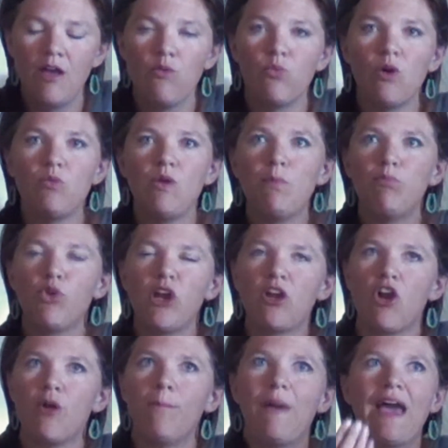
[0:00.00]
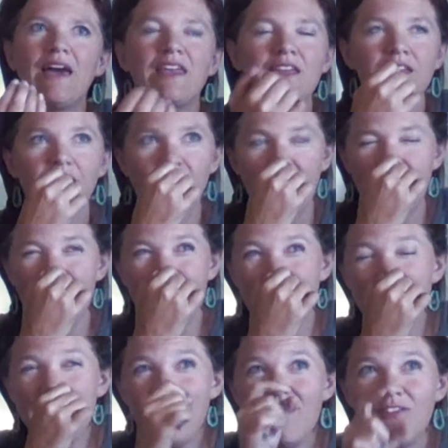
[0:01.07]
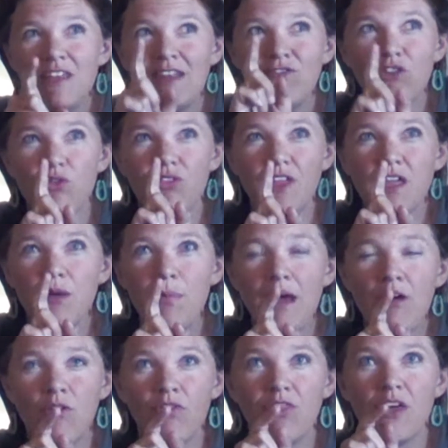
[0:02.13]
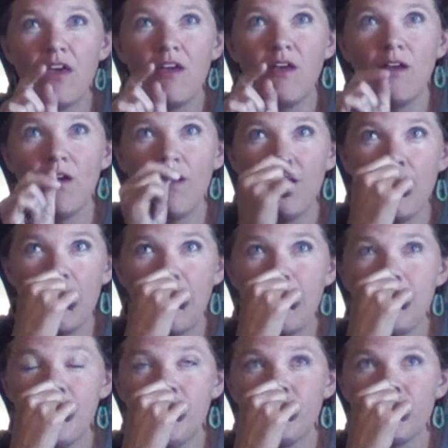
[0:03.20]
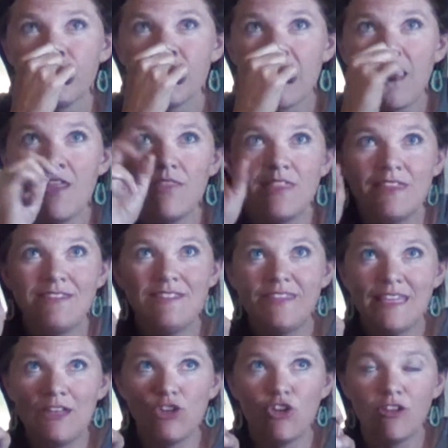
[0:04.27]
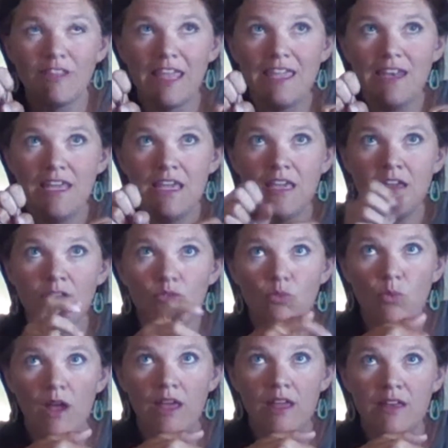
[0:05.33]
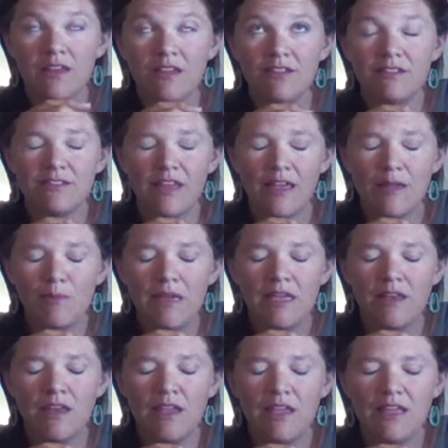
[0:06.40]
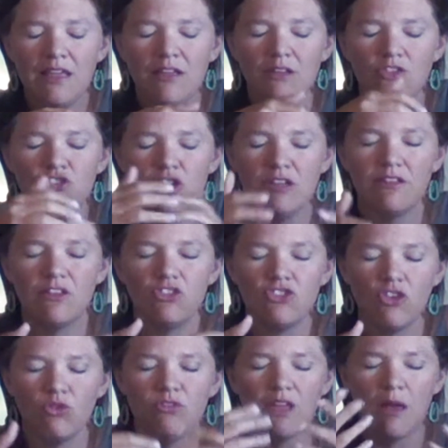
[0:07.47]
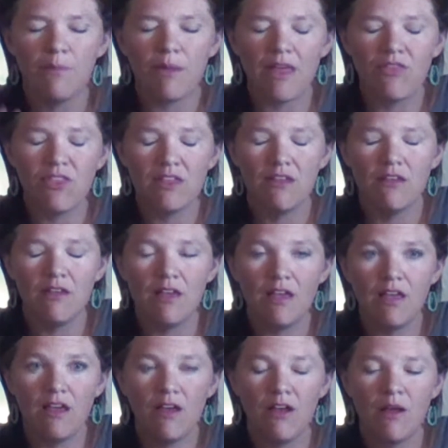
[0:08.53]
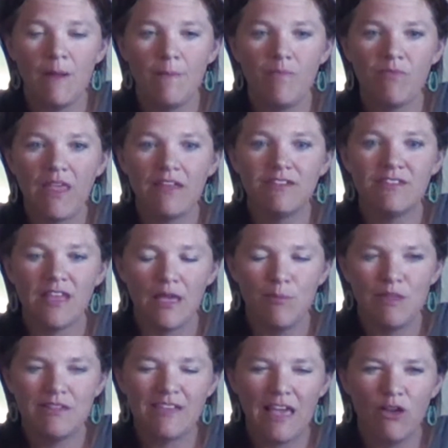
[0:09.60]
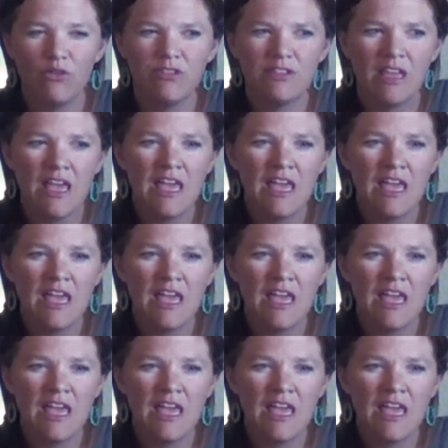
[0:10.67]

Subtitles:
When we bring our bad into light. And even if you think about the sinner lady, when Jesus shows up at Simon's house,